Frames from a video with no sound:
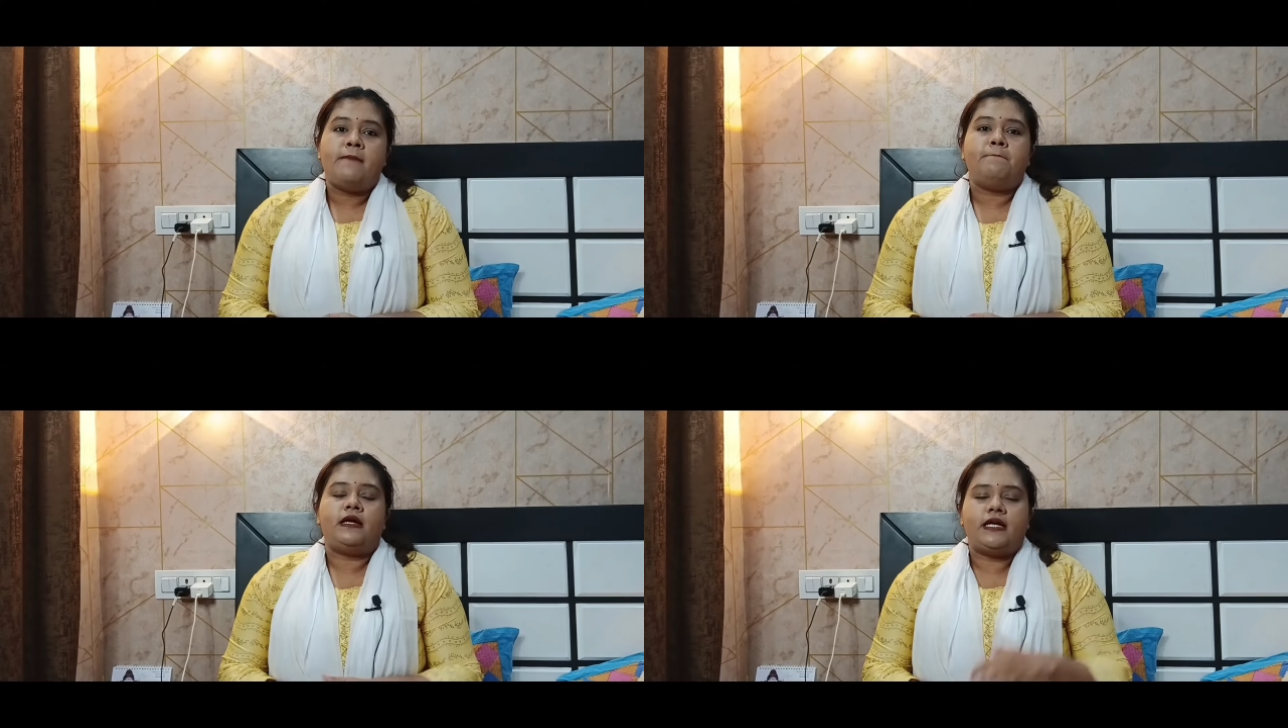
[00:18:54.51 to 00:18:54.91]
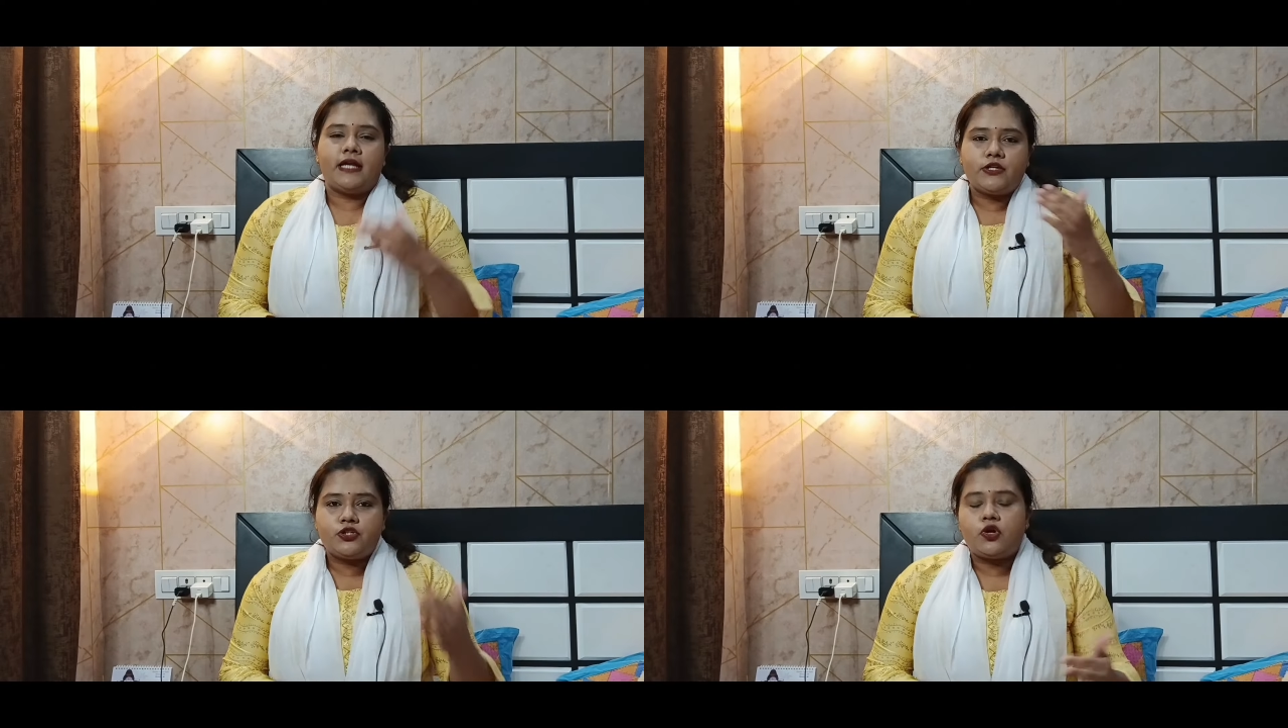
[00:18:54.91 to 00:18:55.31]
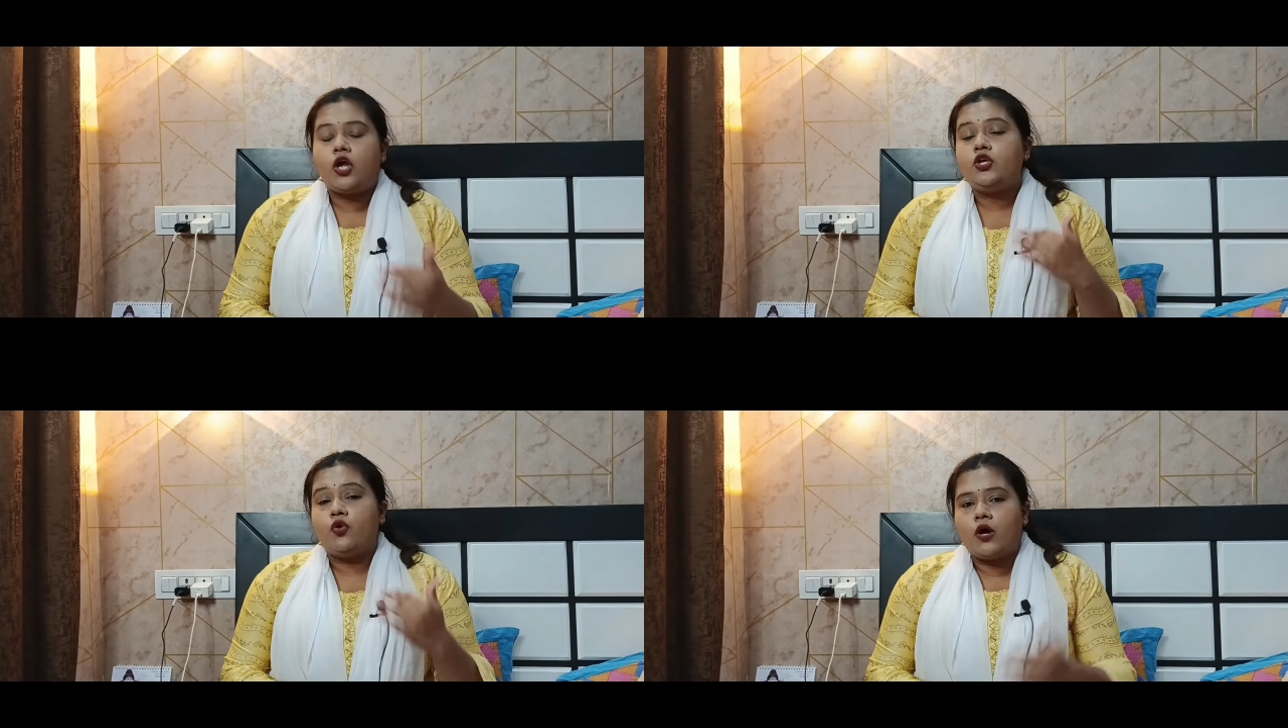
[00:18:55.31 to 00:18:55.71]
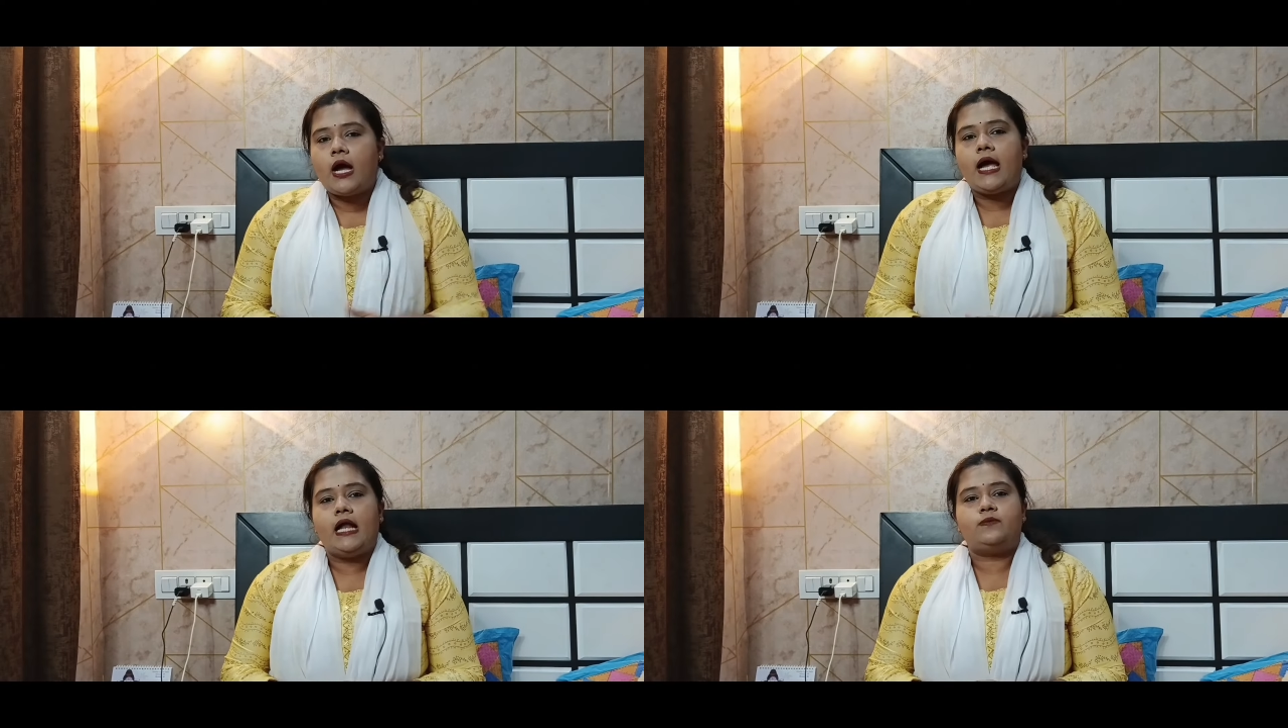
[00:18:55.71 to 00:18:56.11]
Meditation or
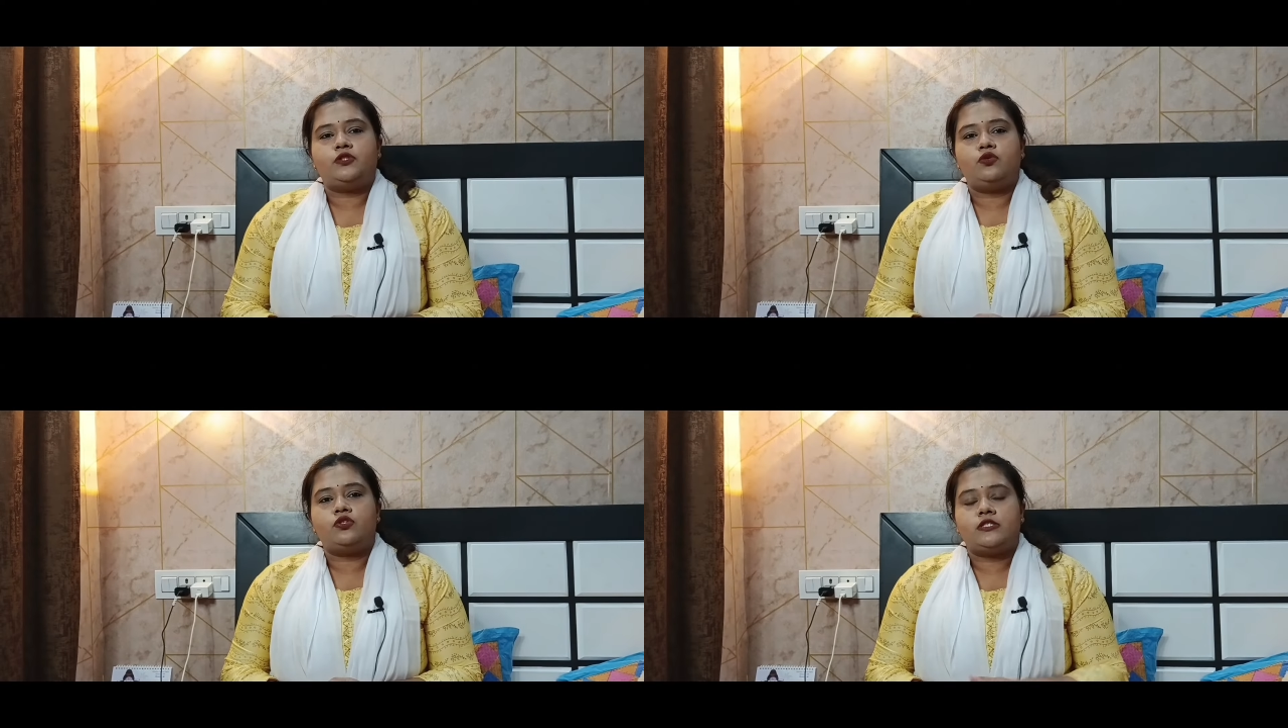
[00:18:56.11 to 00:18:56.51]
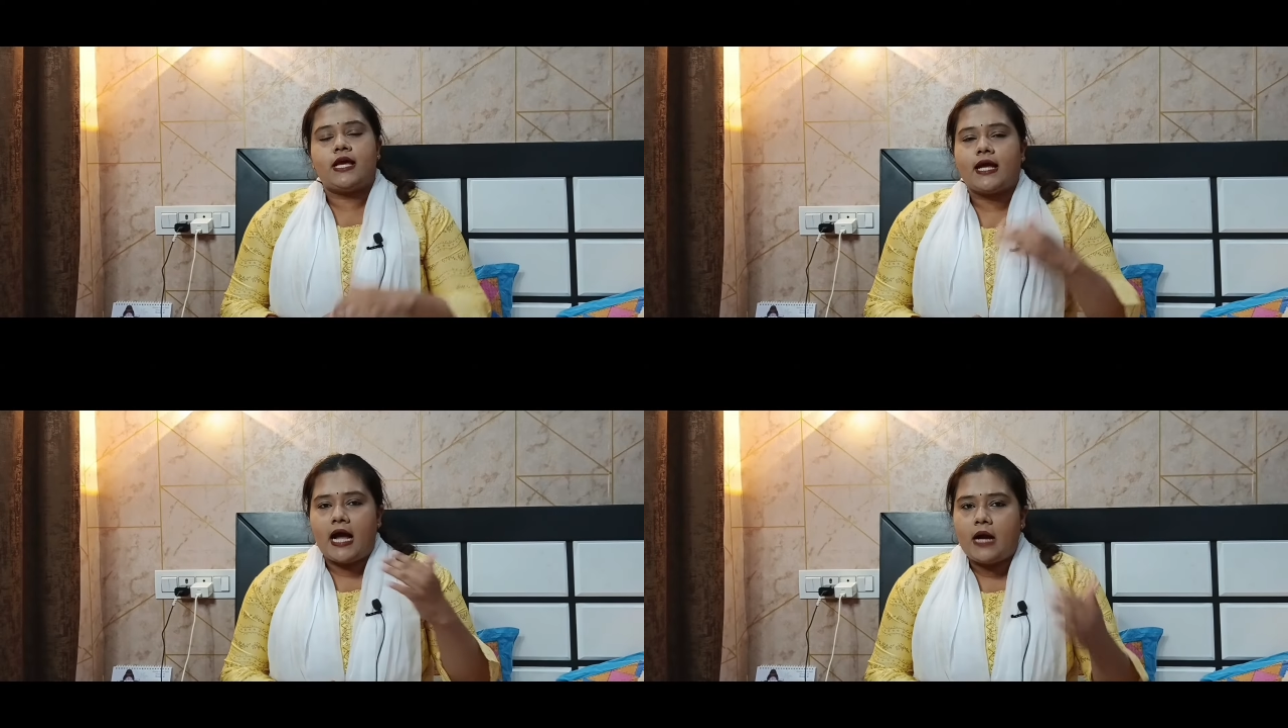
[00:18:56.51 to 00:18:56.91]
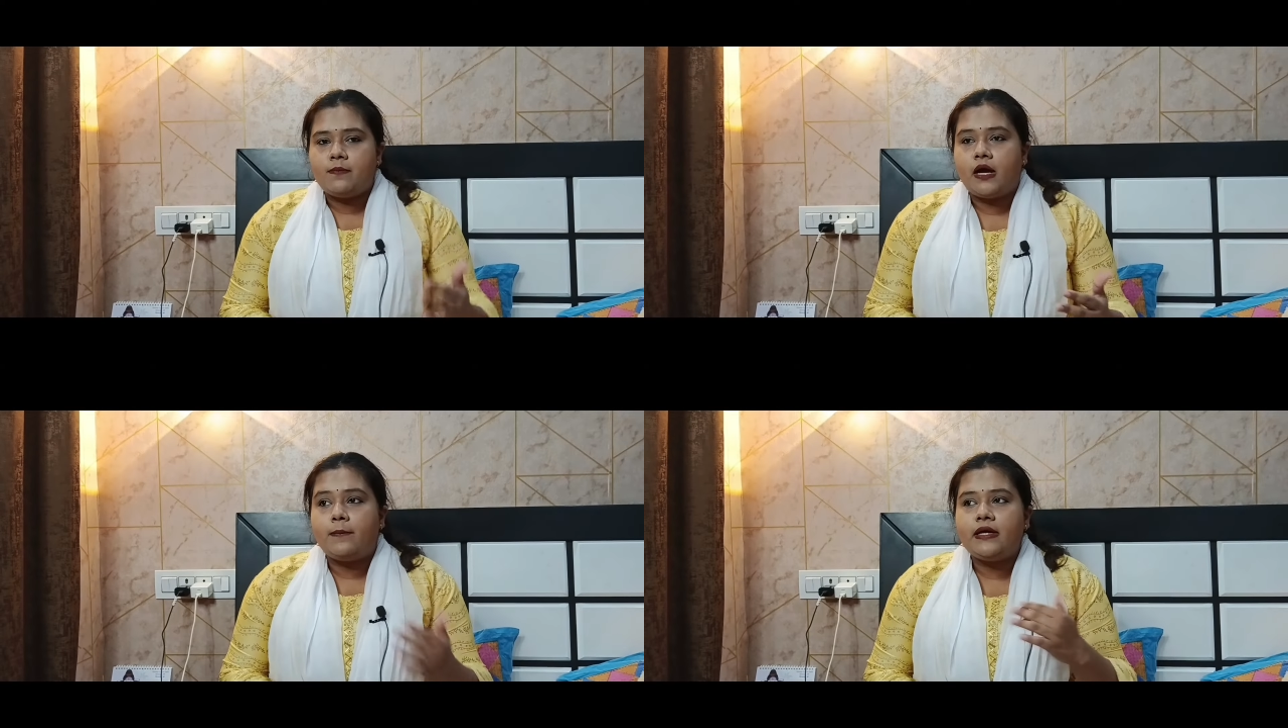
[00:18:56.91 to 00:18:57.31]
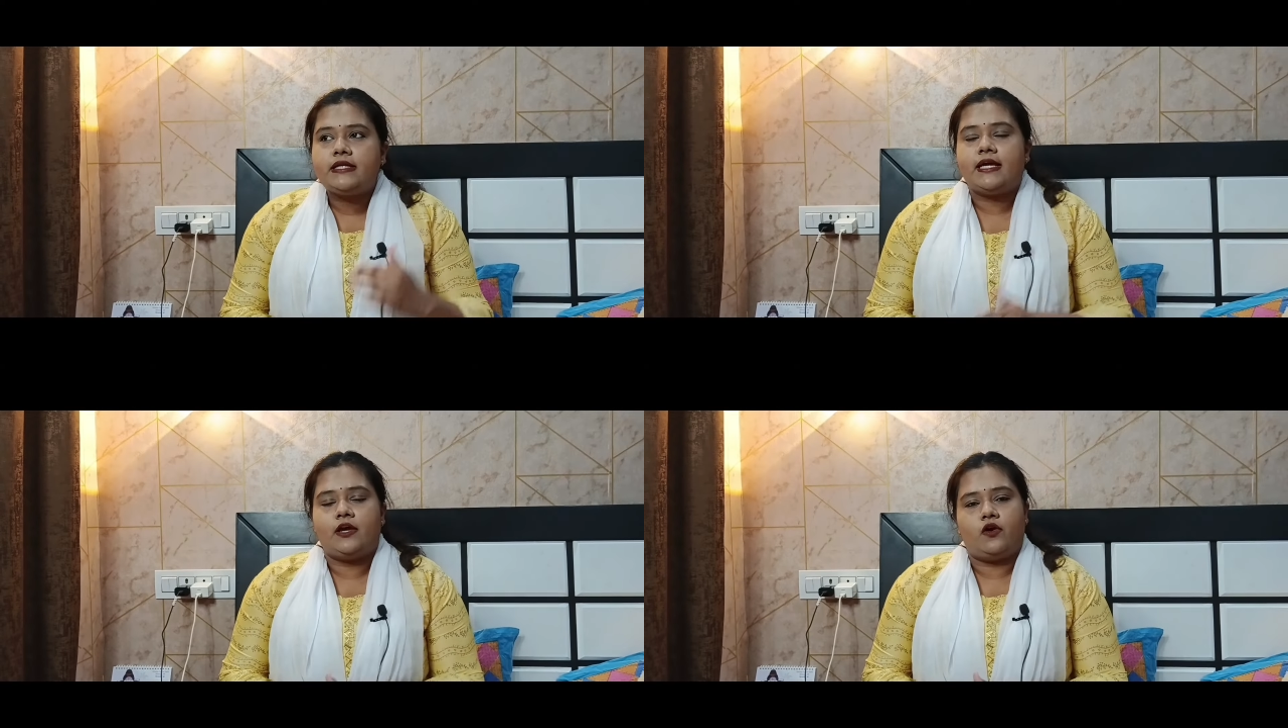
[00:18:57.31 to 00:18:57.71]
yoga helps you stay calm
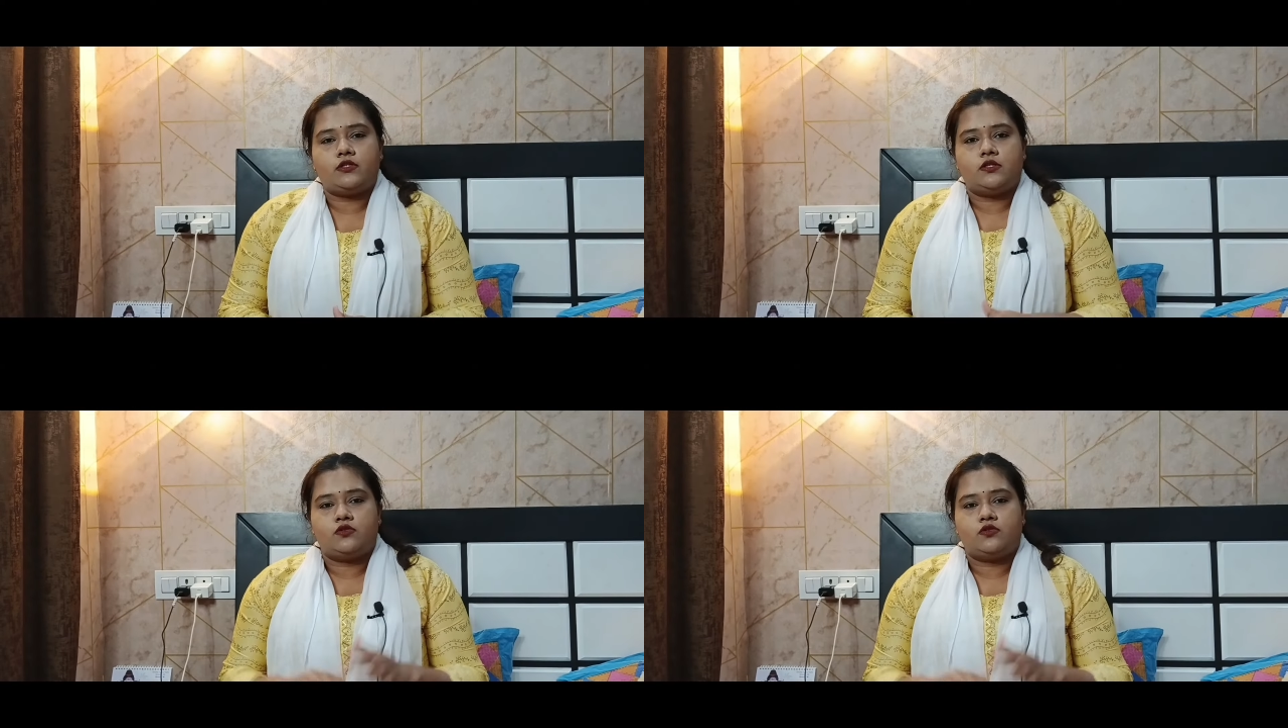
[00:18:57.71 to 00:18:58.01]
amid chaos.